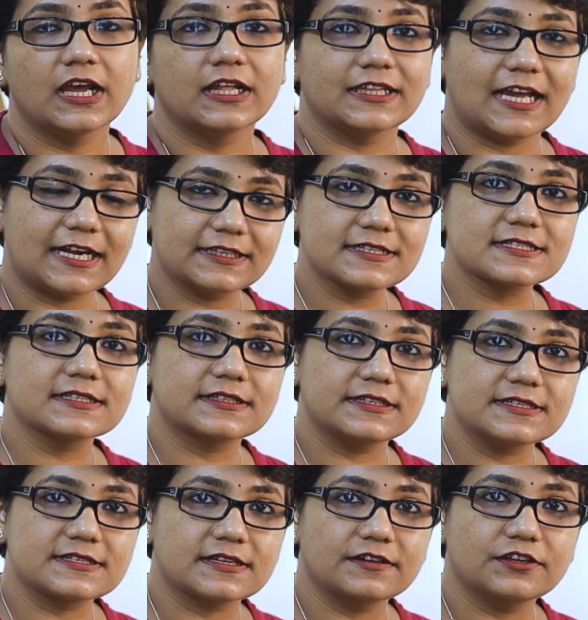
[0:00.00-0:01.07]
That is the
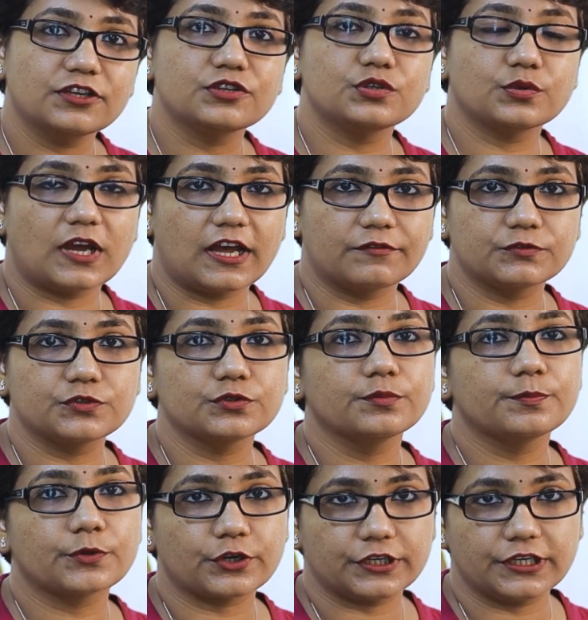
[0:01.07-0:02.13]
reason you have to
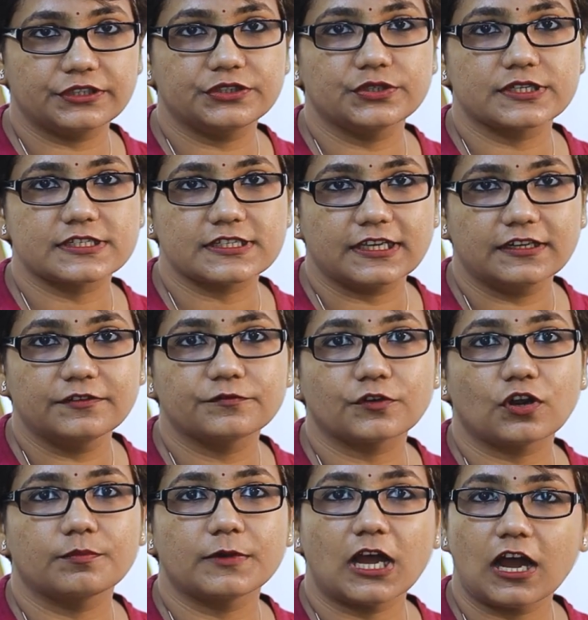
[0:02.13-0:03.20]
protect your skin
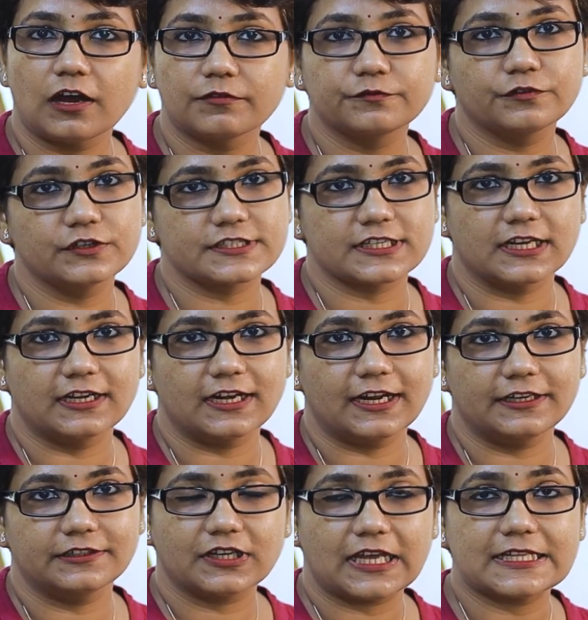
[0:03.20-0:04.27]
from harmful
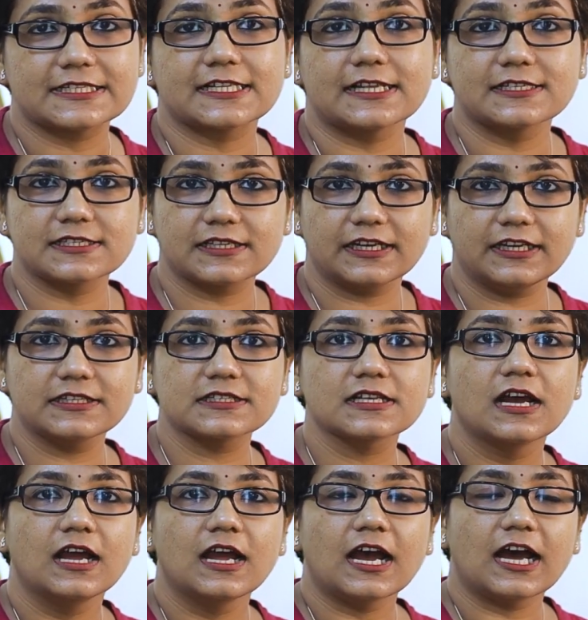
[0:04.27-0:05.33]
sunlight. And sunscreens
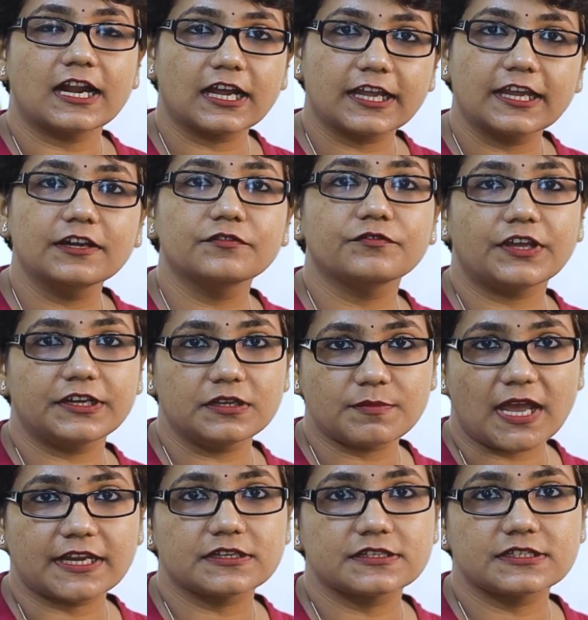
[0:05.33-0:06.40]
are again very
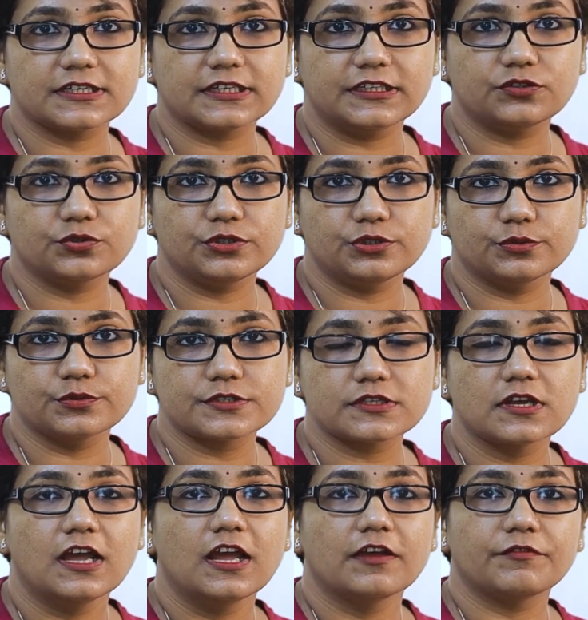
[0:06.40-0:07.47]
mandatory to use
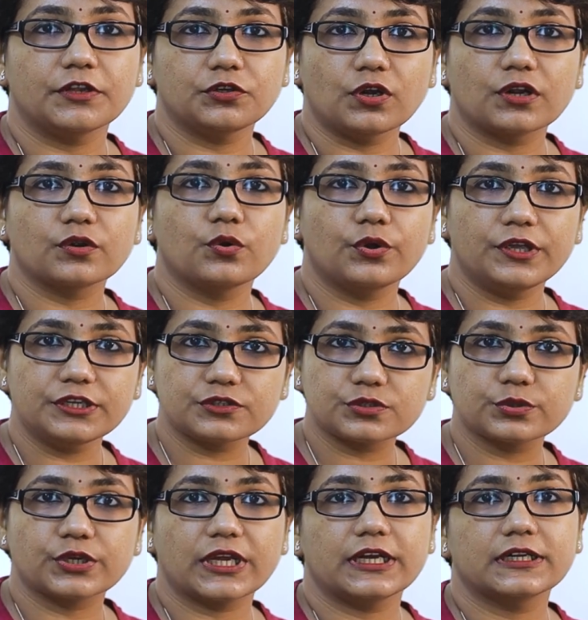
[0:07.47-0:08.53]
when you are going
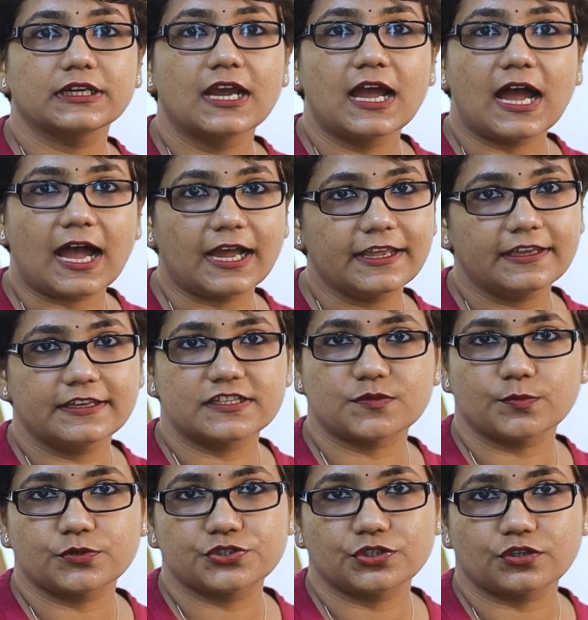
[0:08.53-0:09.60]
to get high
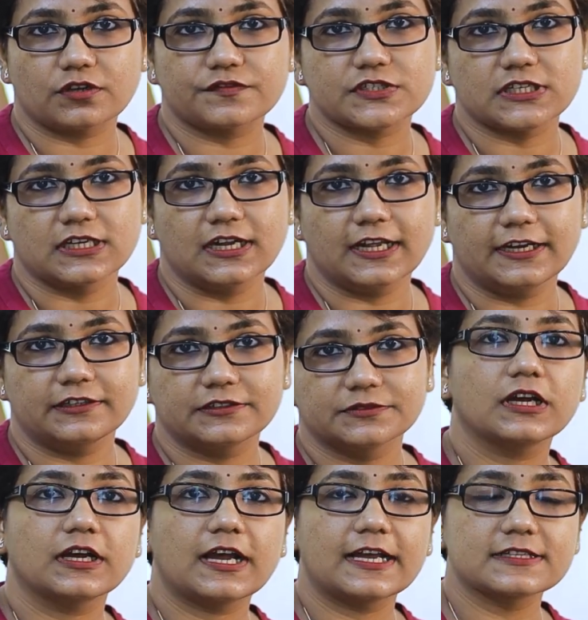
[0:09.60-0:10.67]
exposure of sunlight.
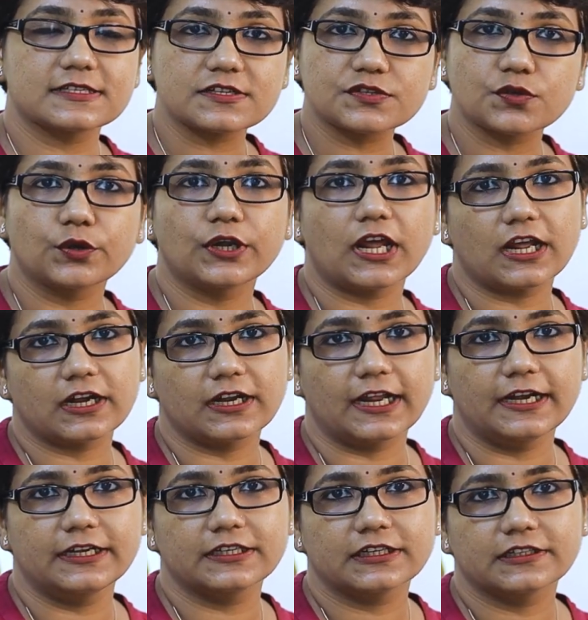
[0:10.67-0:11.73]
As a solar
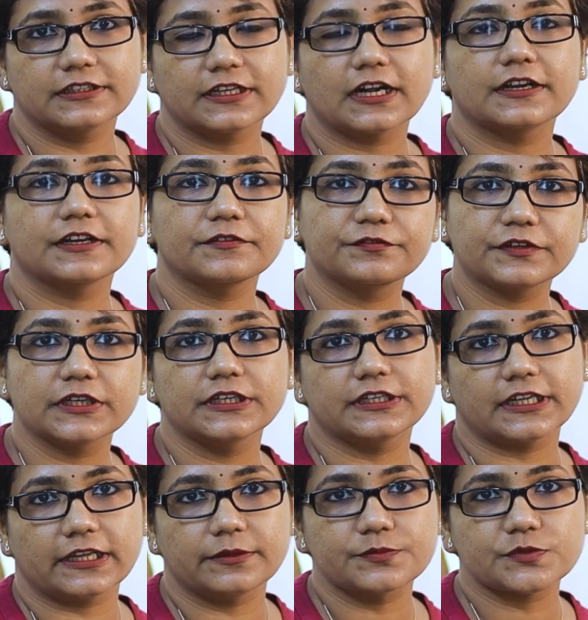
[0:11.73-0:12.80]
light, there are different
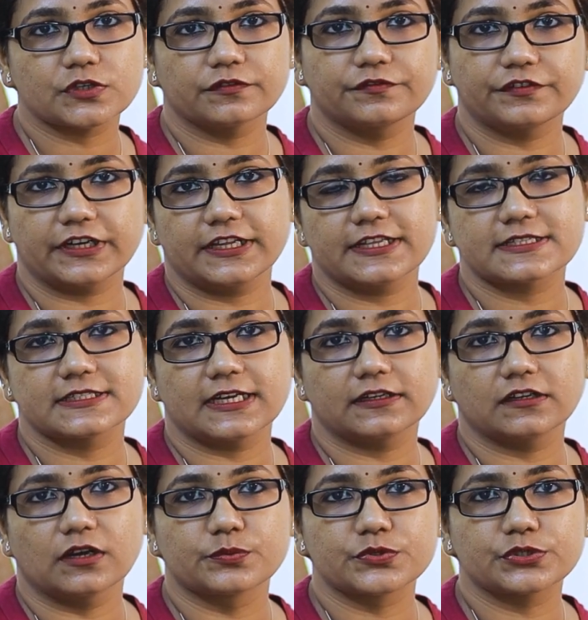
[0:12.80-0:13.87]
types of rays that
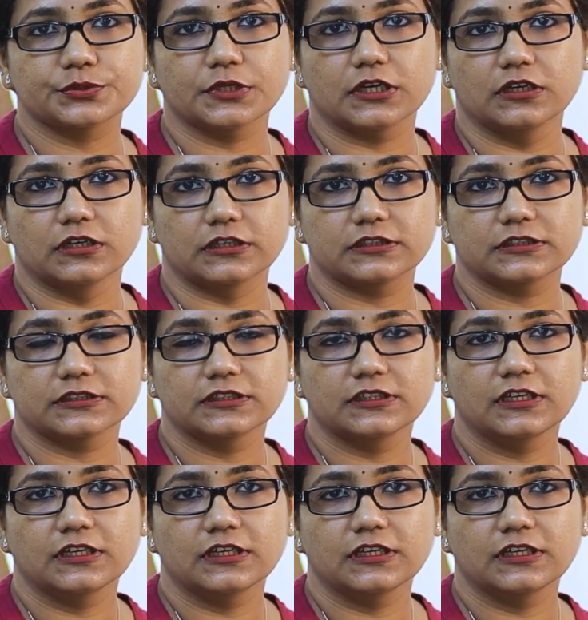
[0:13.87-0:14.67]
comes to the earth.